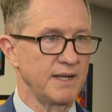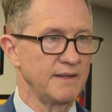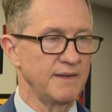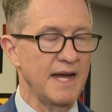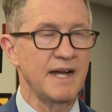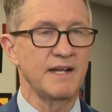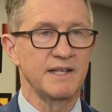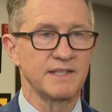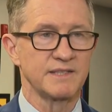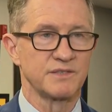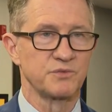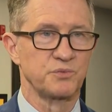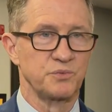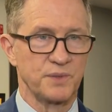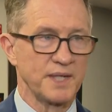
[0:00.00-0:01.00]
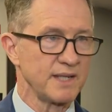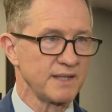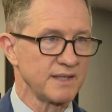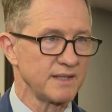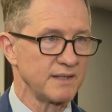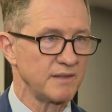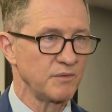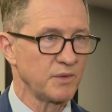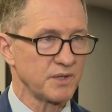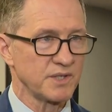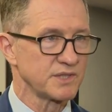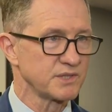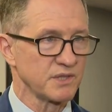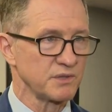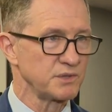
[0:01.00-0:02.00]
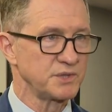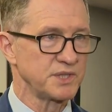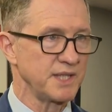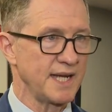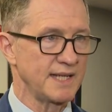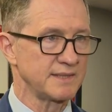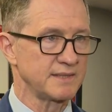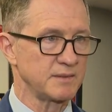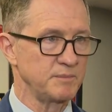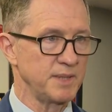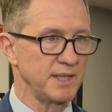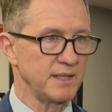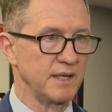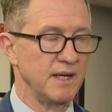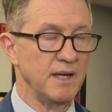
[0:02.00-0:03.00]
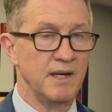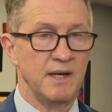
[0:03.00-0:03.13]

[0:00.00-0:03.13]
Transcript: And that is really where the solution has to be.